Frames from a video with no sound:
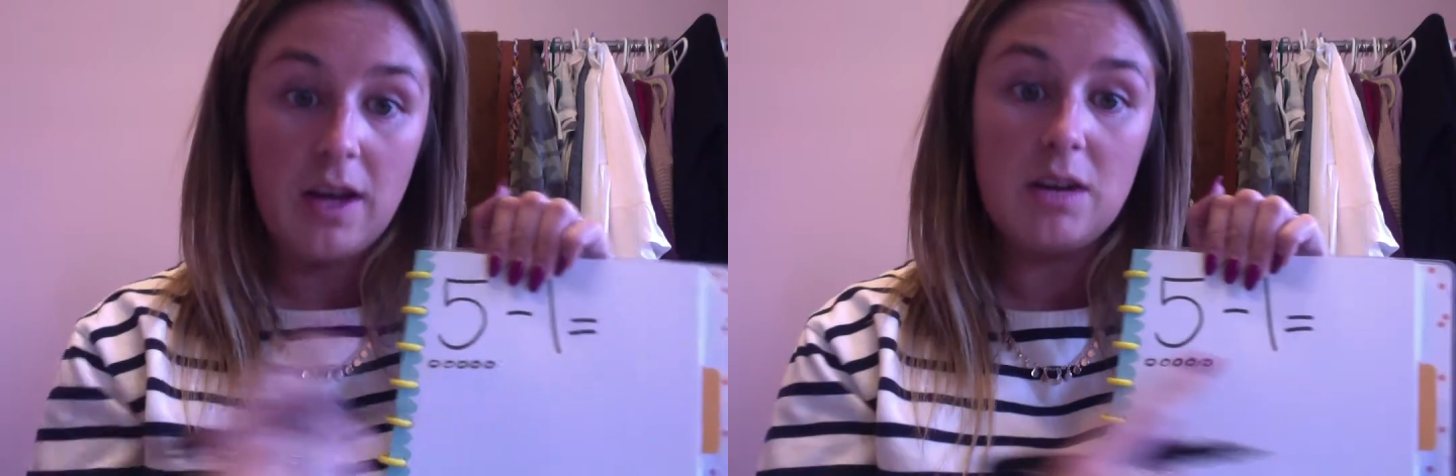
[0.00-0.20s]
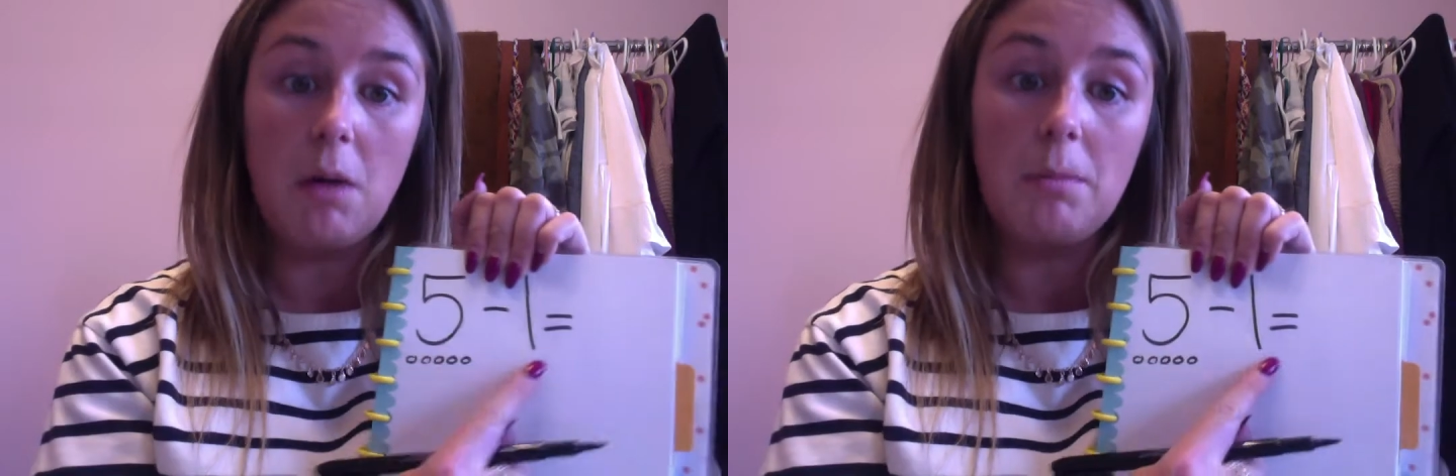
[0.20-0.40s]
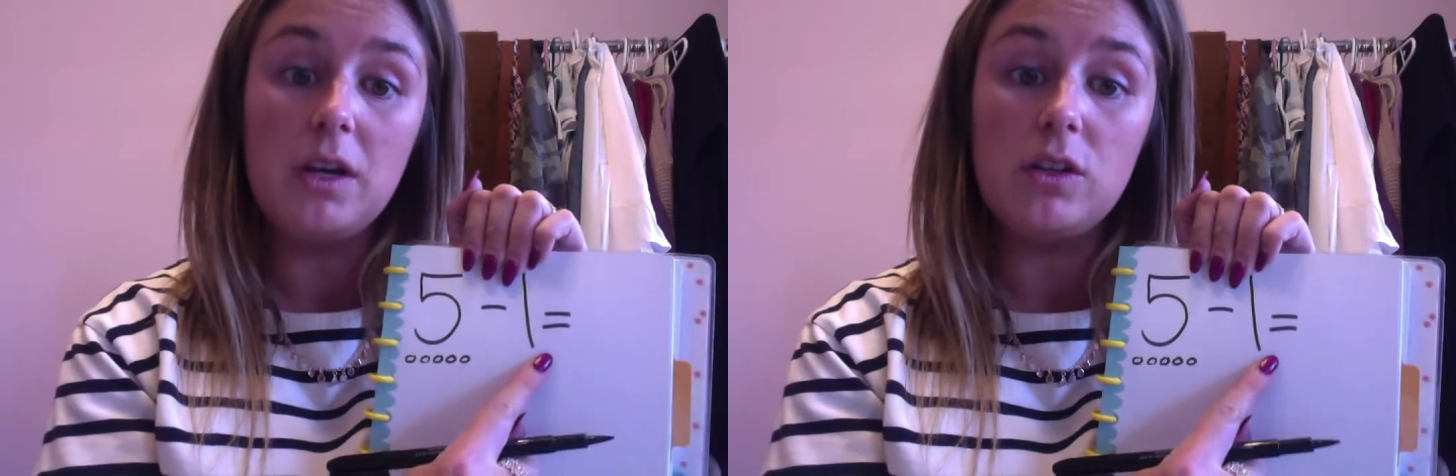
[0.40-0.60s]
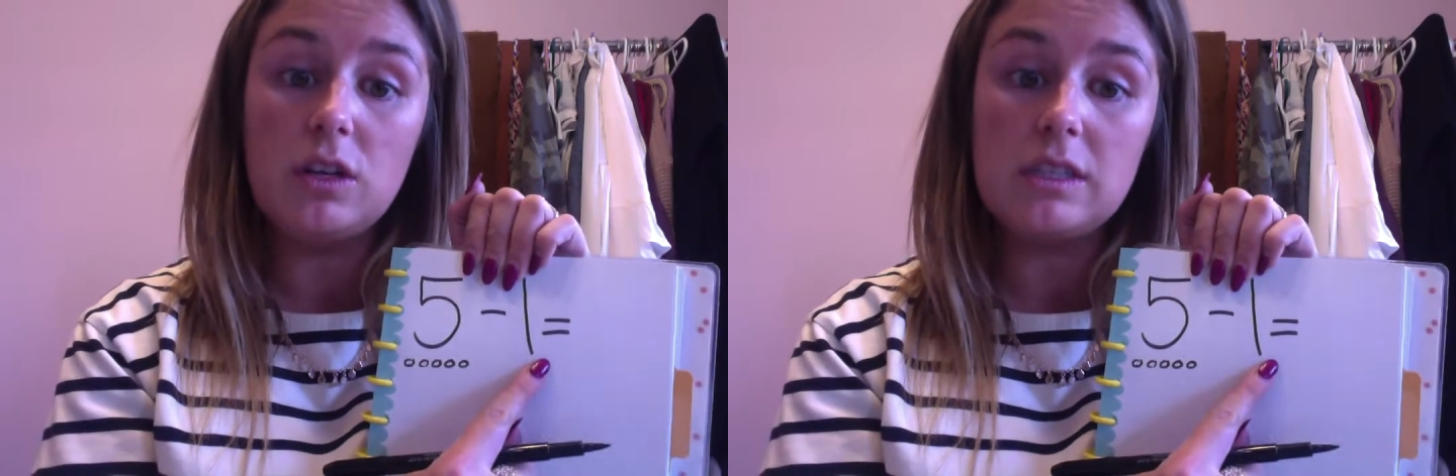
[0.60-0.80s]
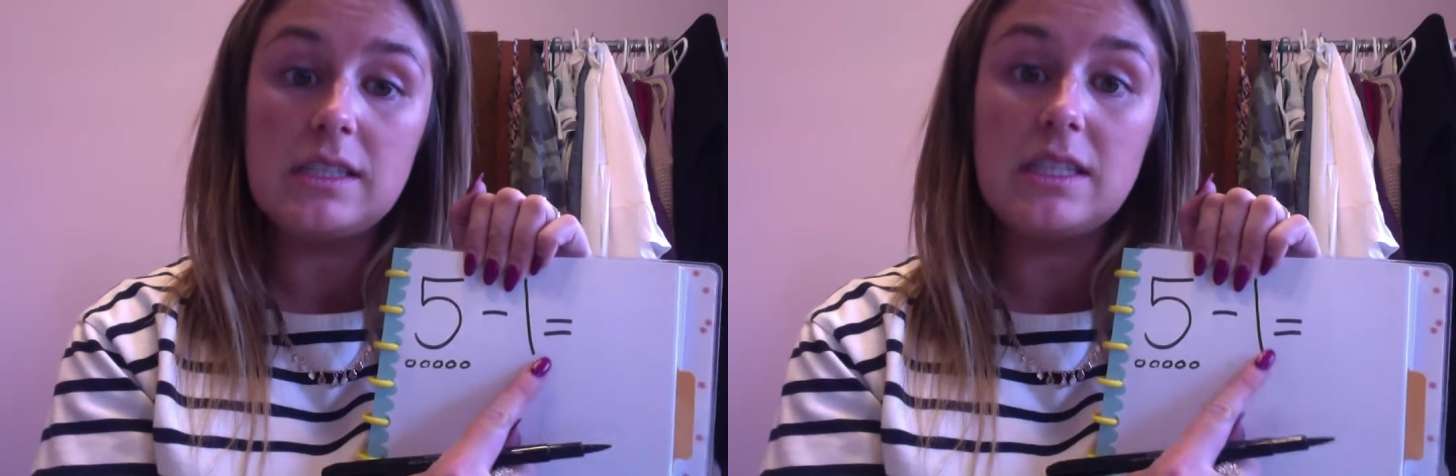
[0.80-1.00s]
Now I'm going to
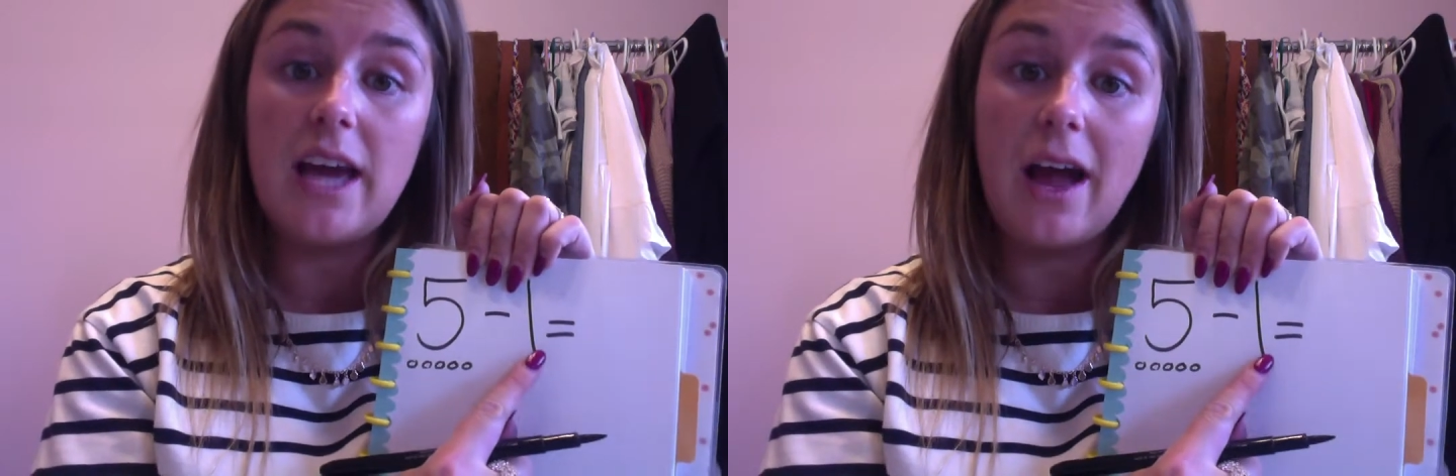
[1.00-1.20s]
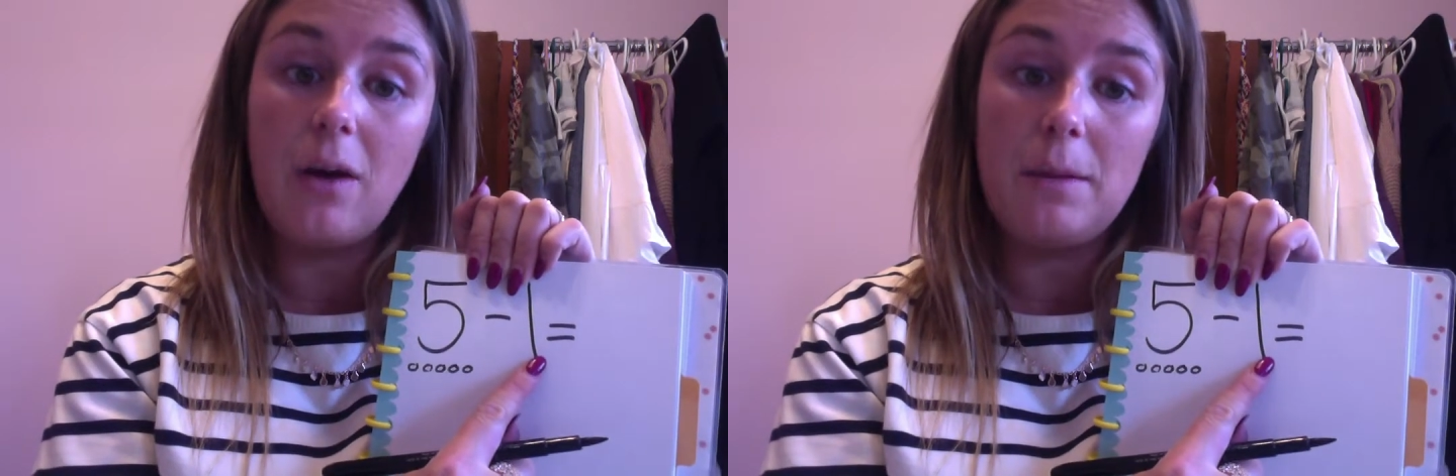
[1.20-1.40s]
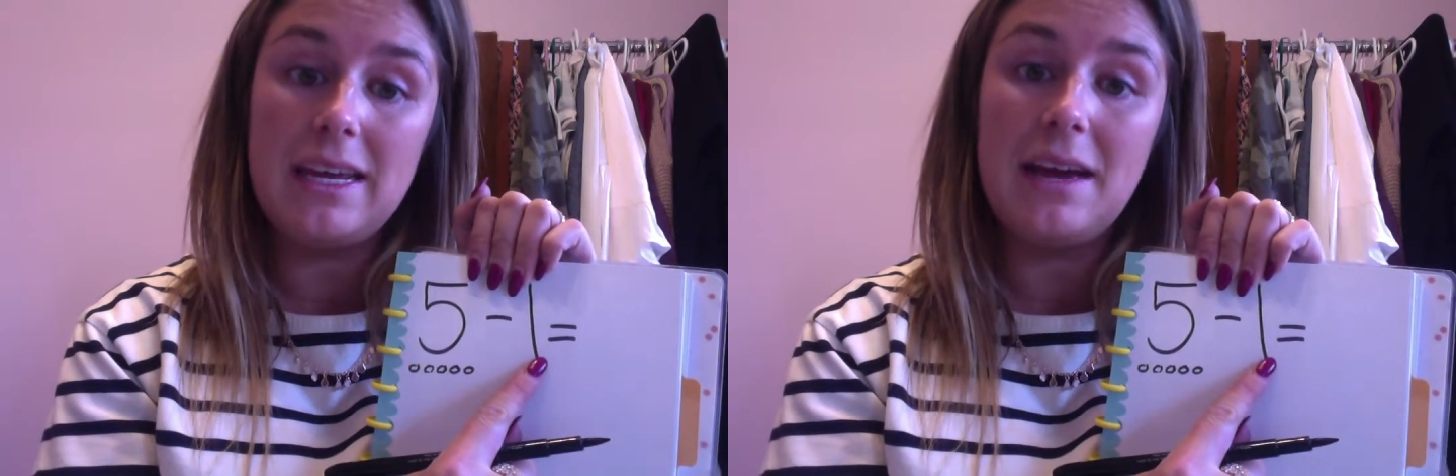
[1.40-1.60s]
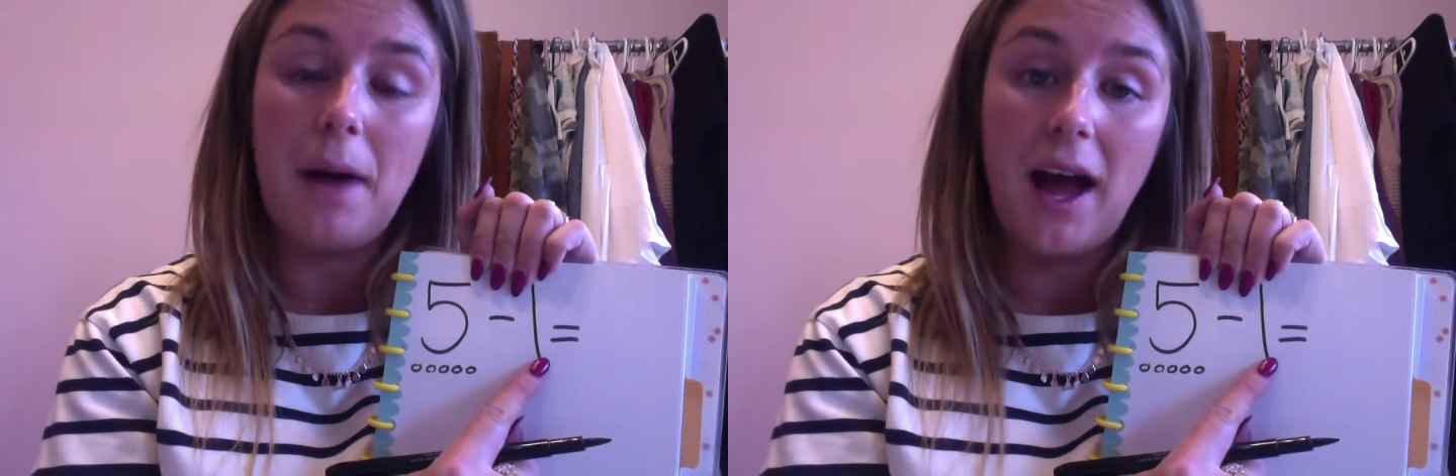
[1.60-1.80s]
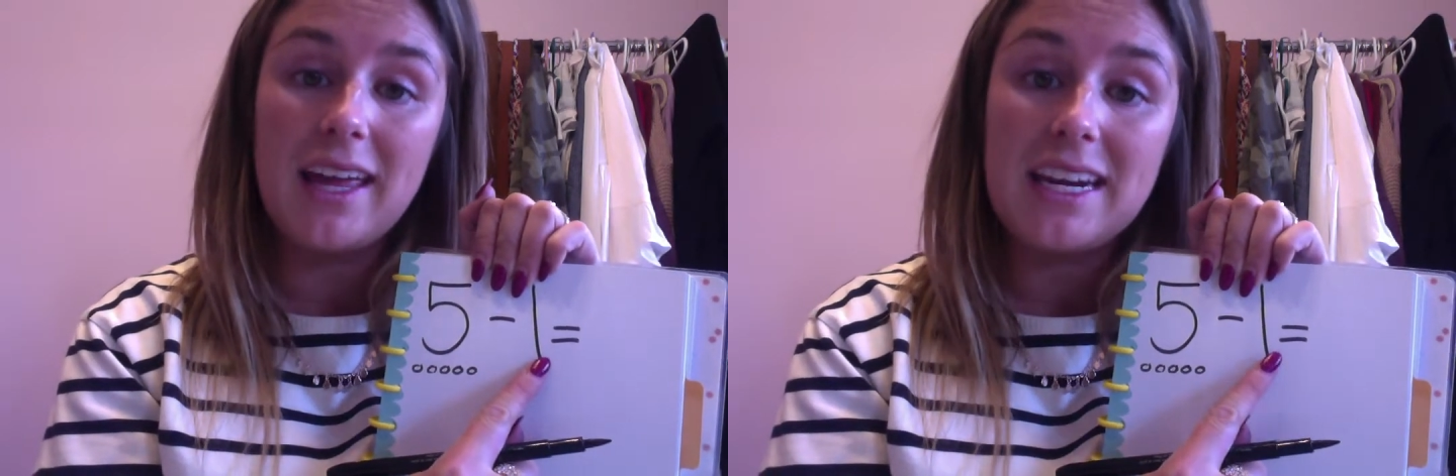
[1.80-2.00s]
look to see how many am
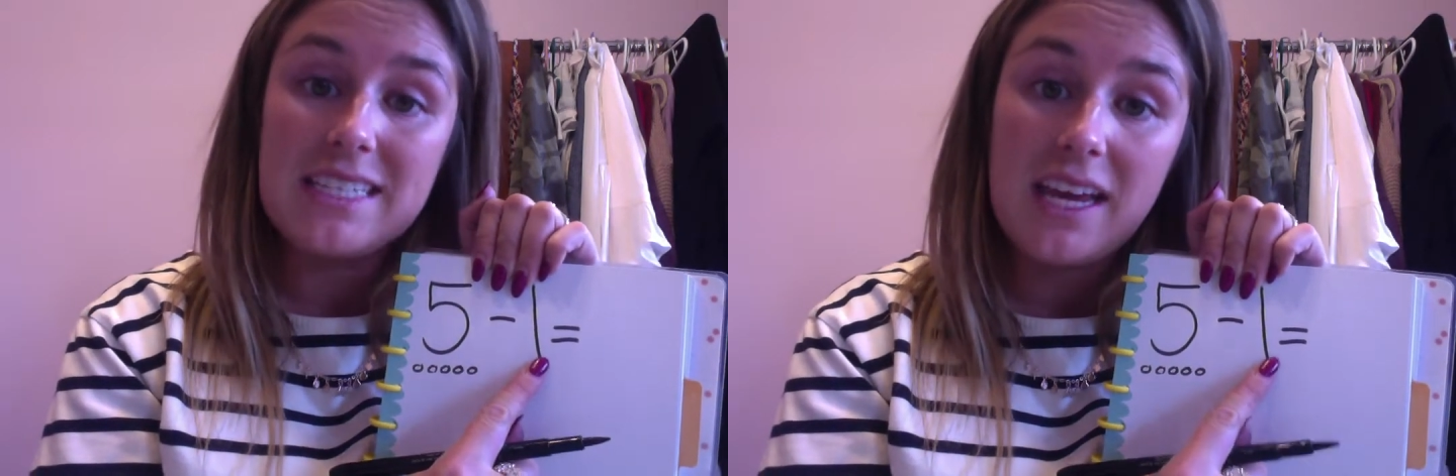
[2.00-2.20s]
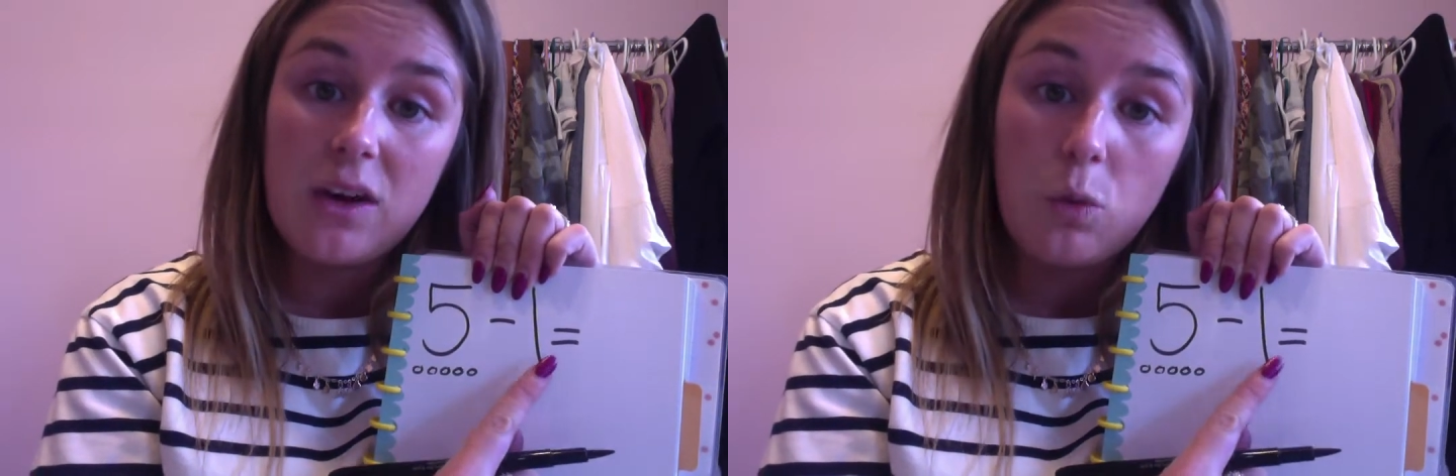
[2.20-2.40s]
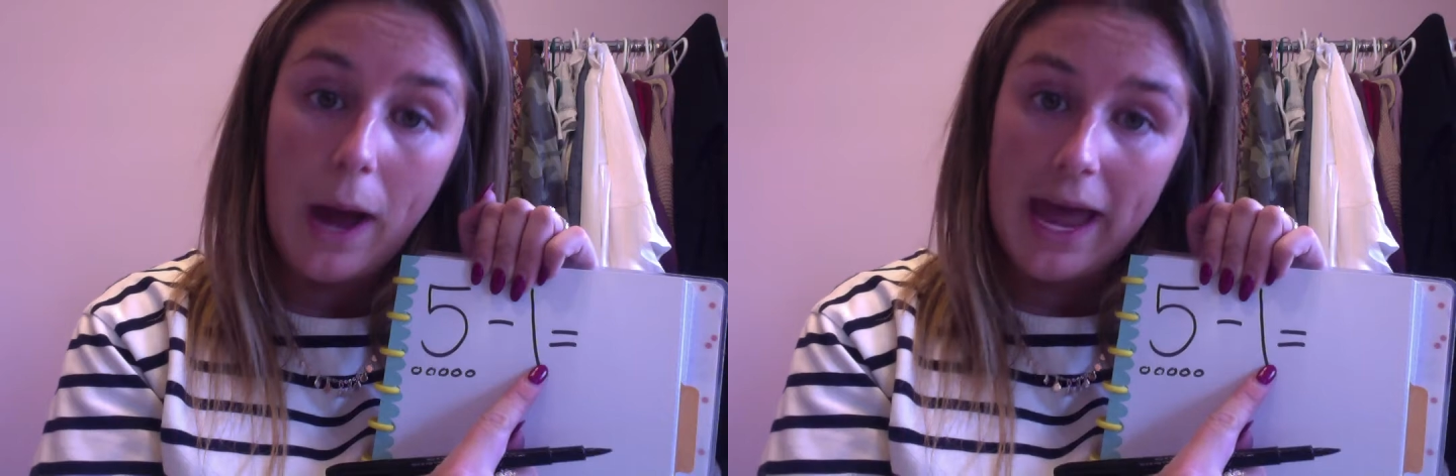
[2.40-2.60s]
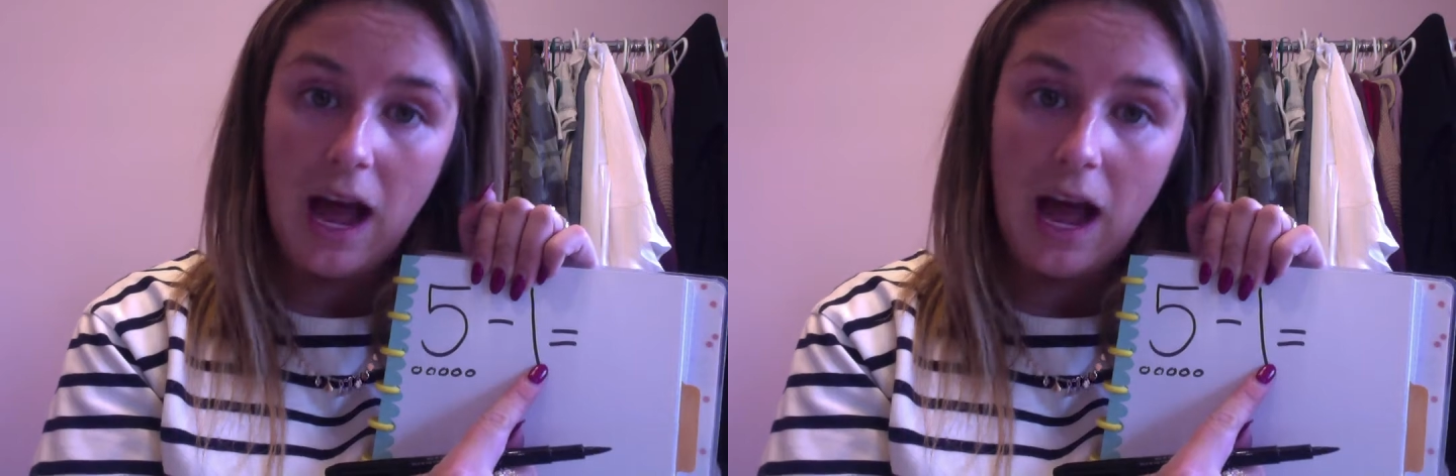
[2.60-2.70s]
I going to take away.